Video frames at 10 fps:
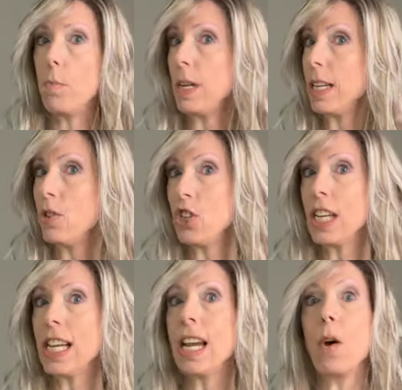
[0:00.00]

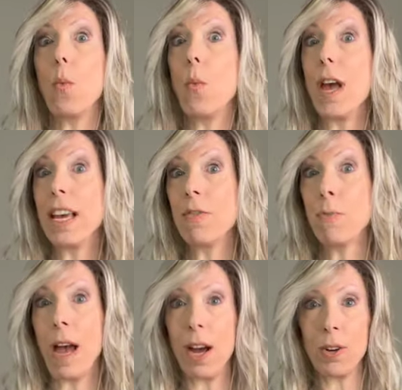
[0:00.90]
beachy wave
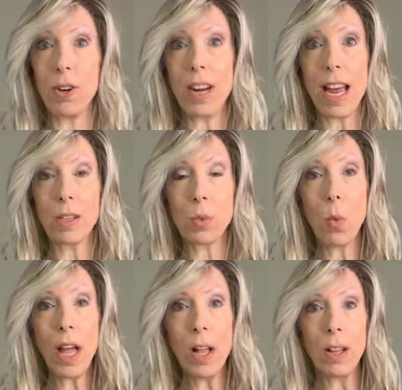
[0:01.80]
pattern as
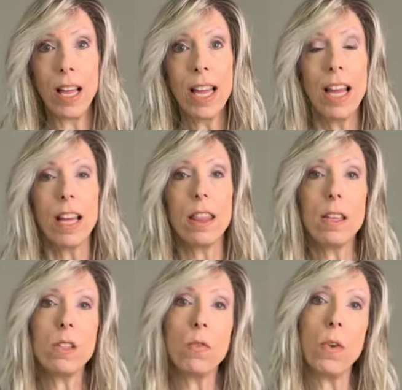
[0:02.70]
well.
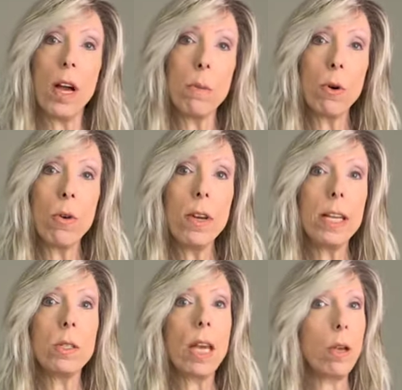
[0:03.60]
This fiber
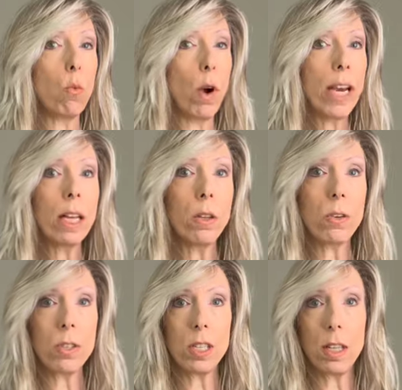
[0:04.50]
is a regular
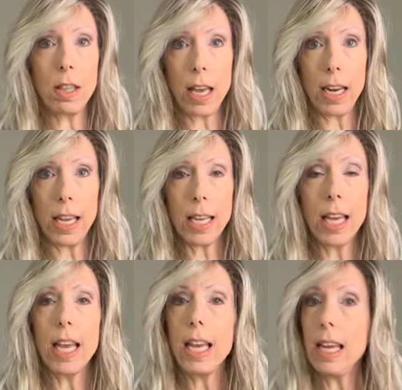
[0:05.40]
synthetic.
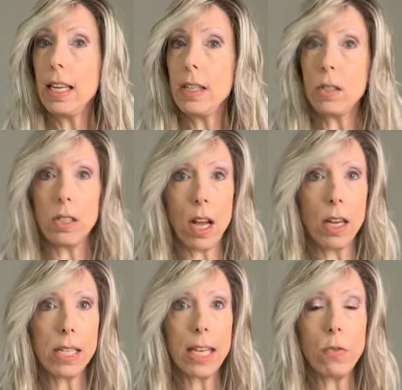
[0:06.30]
It is
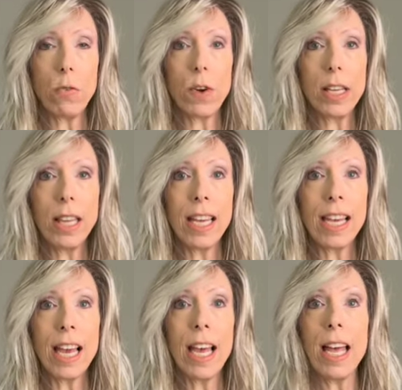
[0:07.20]
not heat
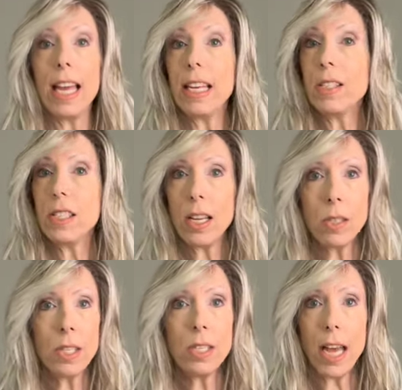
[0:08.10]
friendly. It
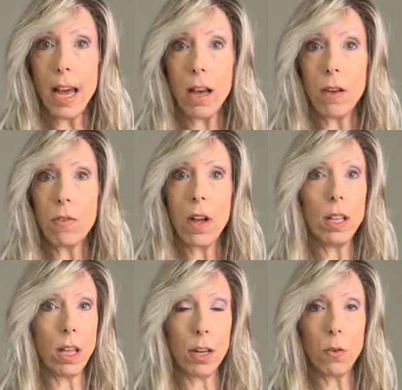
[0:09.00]
doesn't have a
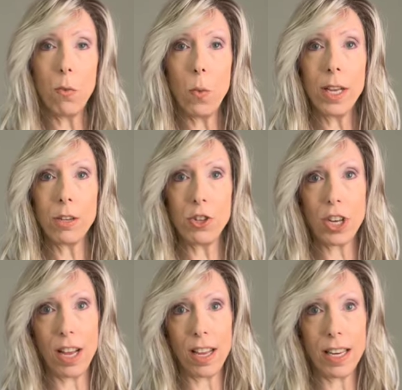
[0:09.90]
lot of wig
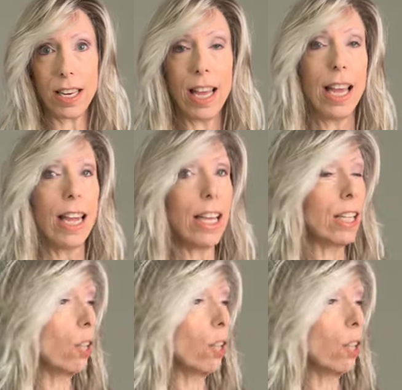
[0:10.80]
shine. It